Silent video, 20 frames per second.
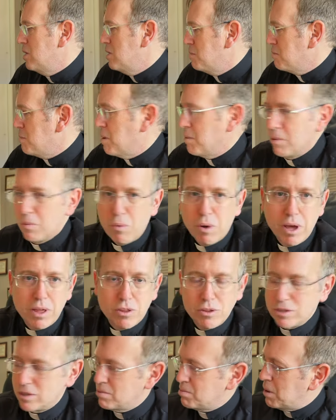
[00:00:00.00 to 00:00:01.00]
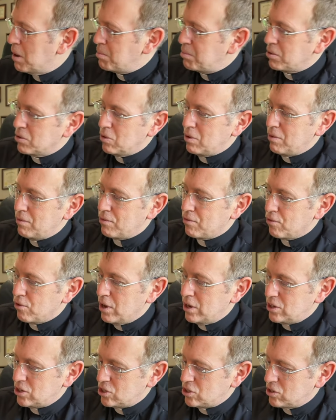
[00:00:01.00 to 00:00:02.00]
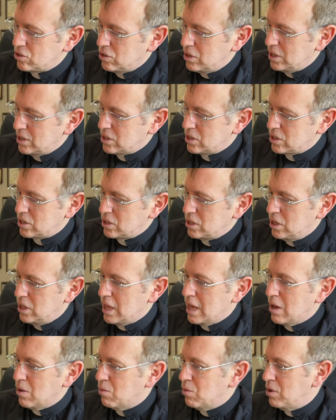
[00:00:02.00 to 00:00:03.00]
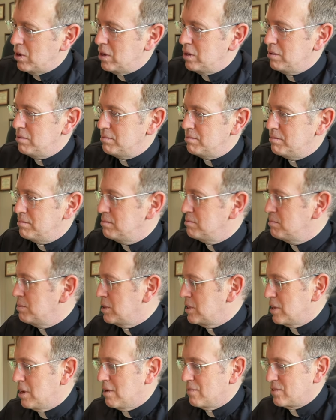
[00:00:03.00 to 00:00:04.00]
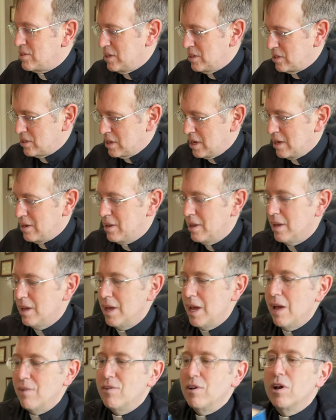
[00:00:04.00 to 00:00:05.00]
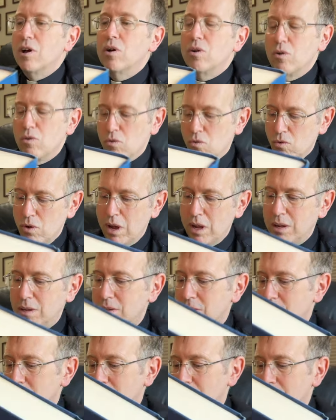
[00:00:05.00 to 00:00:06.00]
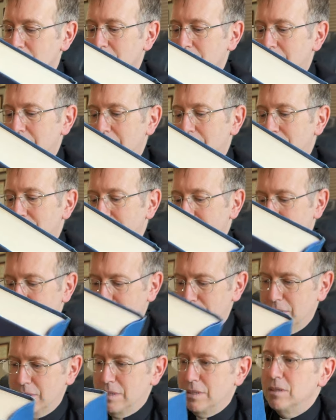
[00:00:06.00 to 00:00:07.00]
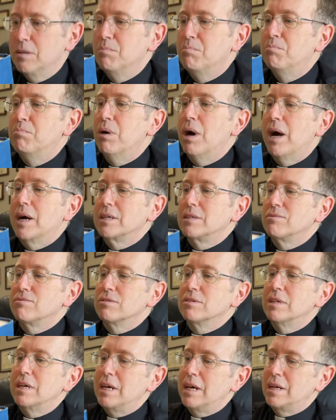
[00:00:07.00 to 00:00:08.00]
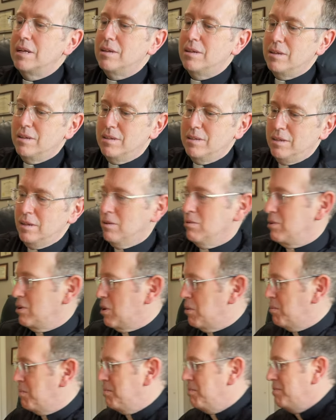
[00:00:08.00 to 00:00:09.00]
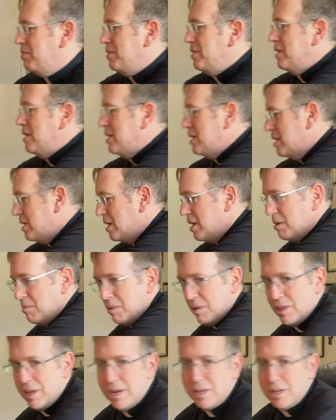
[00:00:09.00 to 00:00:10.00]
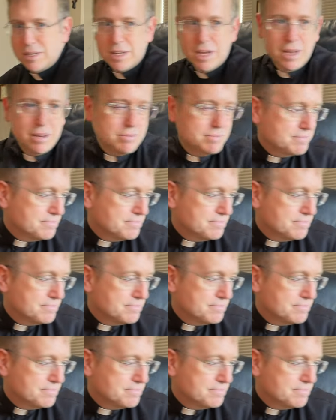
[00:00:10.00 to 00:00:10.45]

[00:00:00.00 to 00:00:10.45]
probably why it's popular in French. So that's that one. Put that off to the side. I have a great box for that. There we go. That aside,